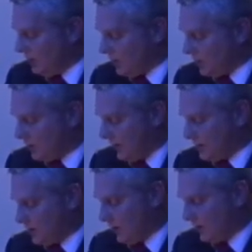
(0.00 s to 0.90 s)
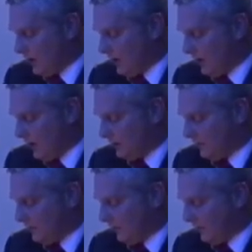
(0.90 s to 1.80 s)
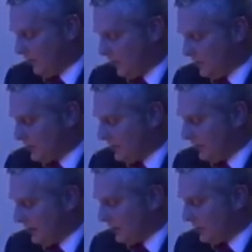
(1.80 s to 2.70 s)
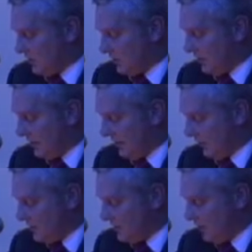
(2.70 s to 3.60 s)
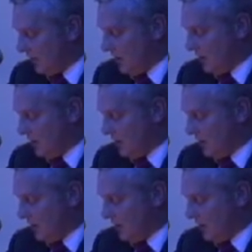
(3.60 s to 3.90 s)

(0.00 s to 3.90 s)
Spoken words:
to stretch out the hand of forbearance and conciliation,